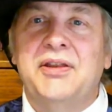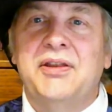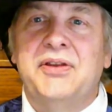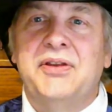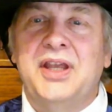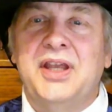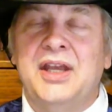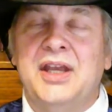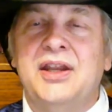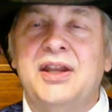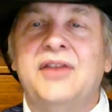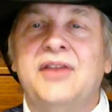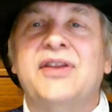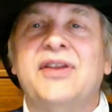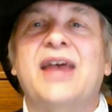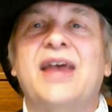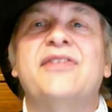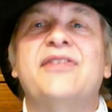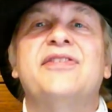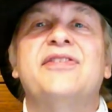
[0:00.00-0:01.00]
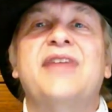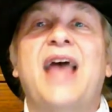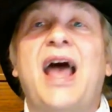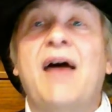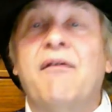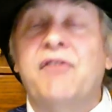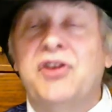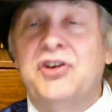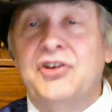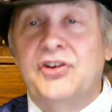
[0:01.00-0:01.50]
the Indians as
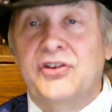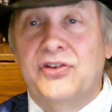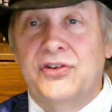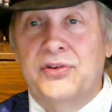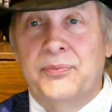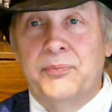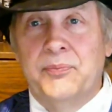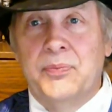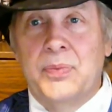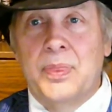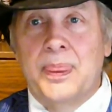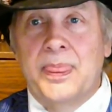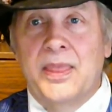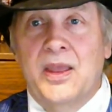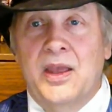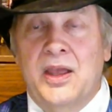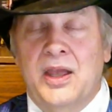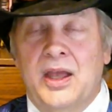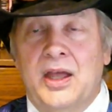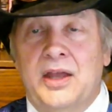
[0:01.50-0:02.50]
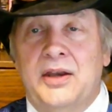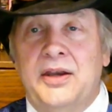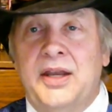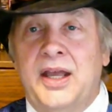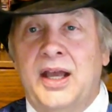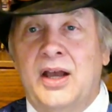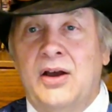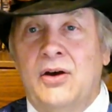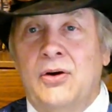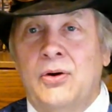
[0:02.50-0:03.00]
savages.
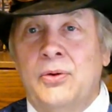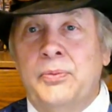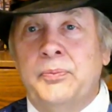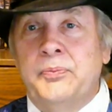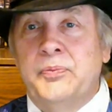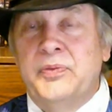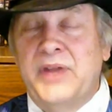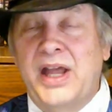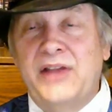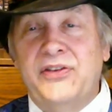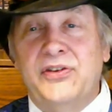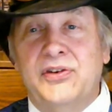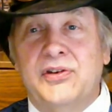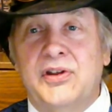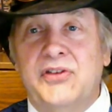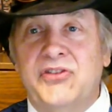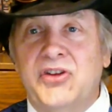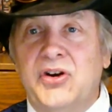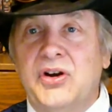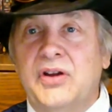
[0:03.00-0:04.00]
Now, that's considered